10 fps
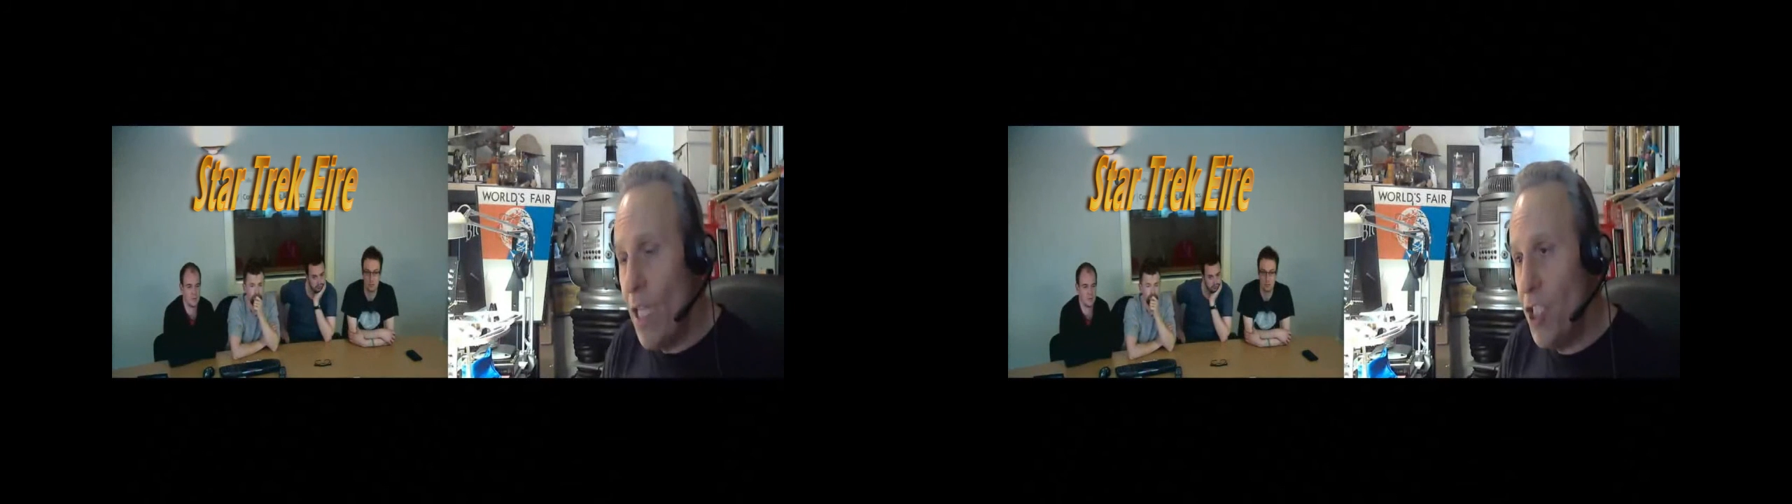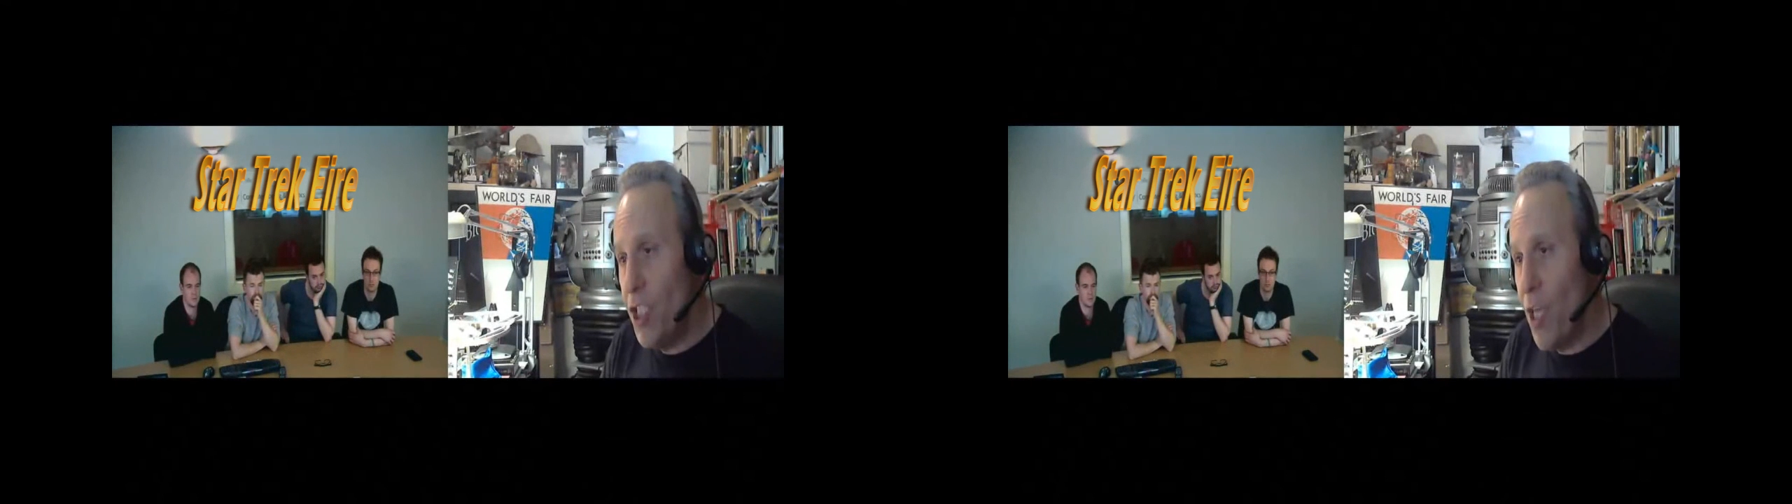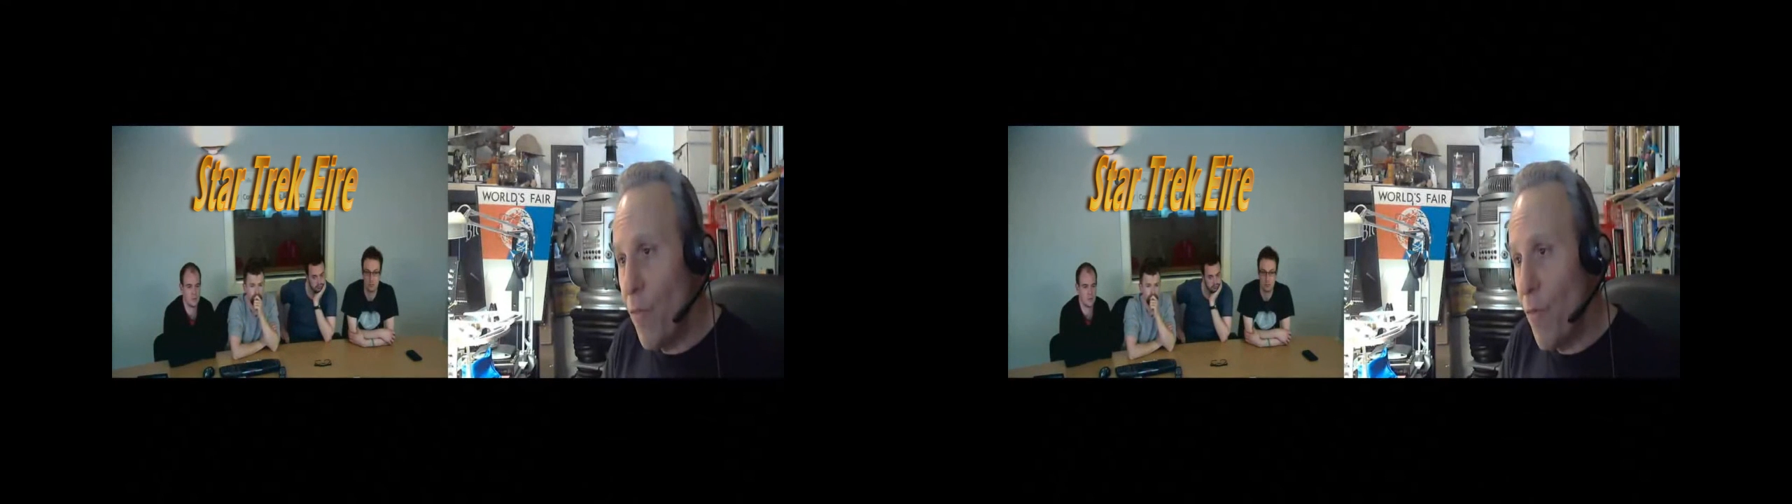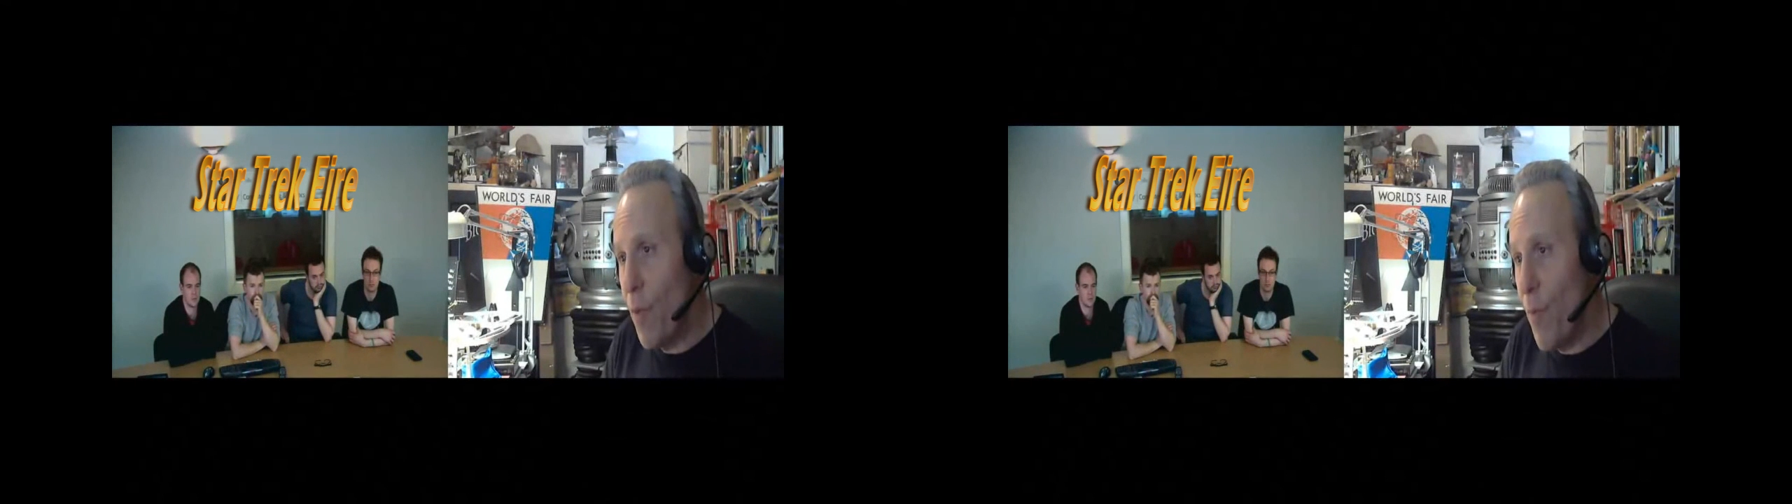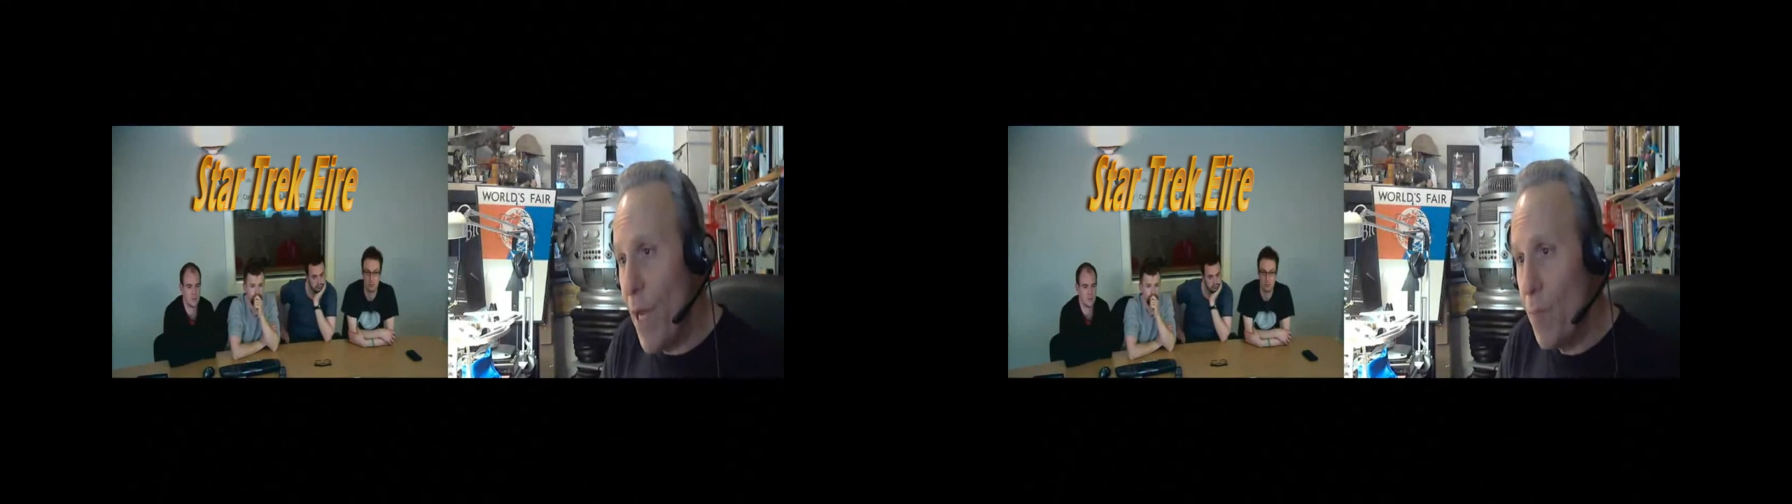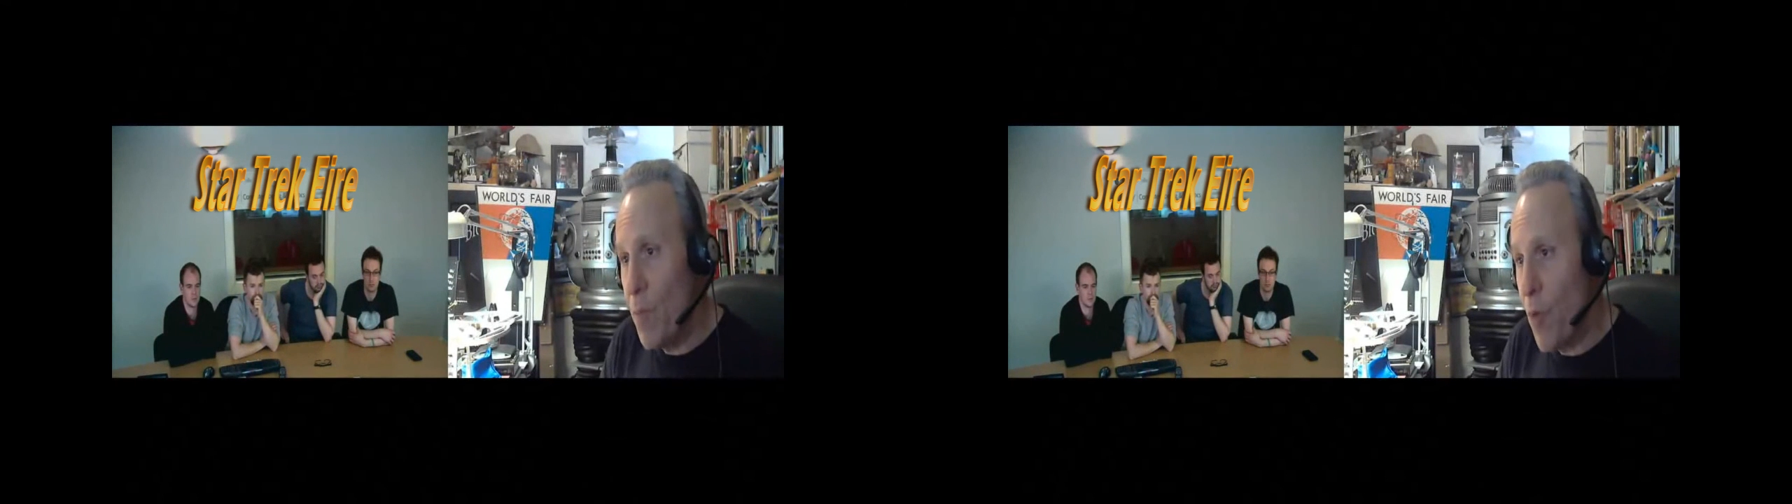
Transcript: I jumped from the makeup